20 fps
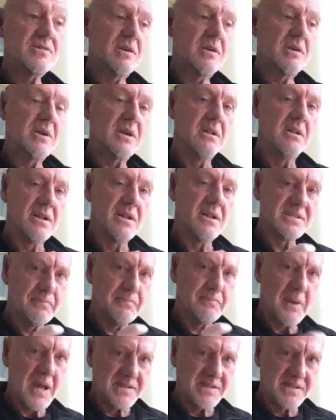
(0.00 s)
I try to bring a lot of
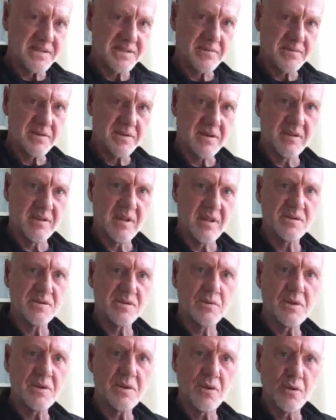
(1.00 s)
space to the
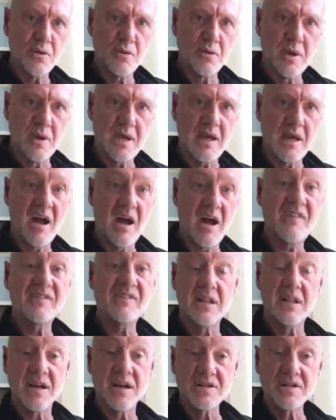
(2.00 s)
things we do here. And I have the
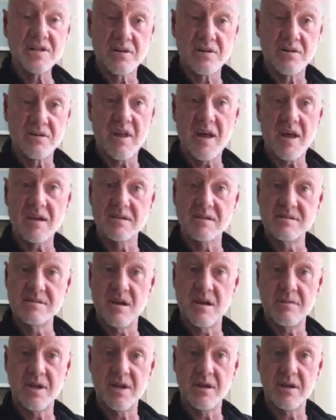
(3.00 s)
luxury of that because
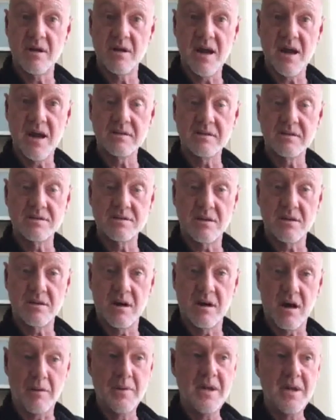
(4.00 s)
I'm the guy at the
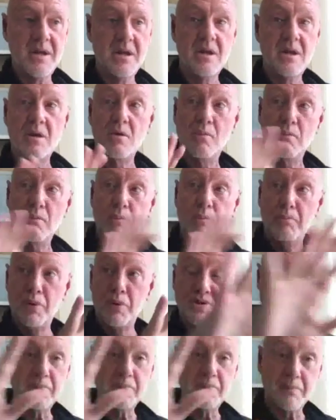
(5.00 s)
top
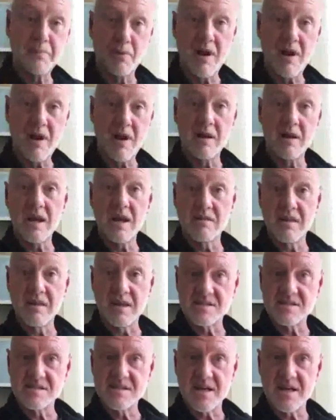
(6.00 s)
pushing people around to
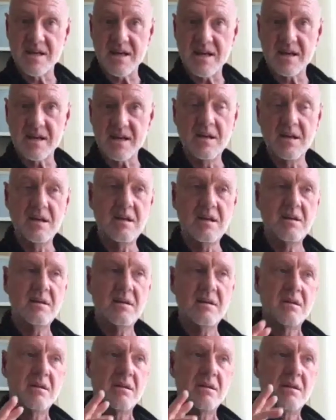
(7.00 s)
get things done.
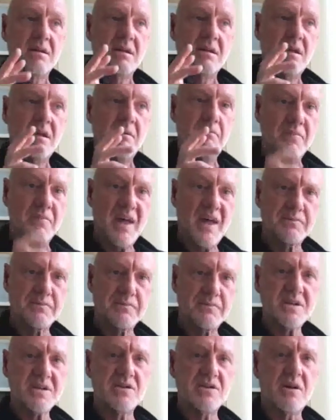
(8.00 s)

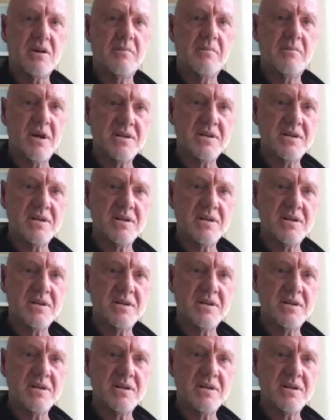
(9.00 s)
That's my job.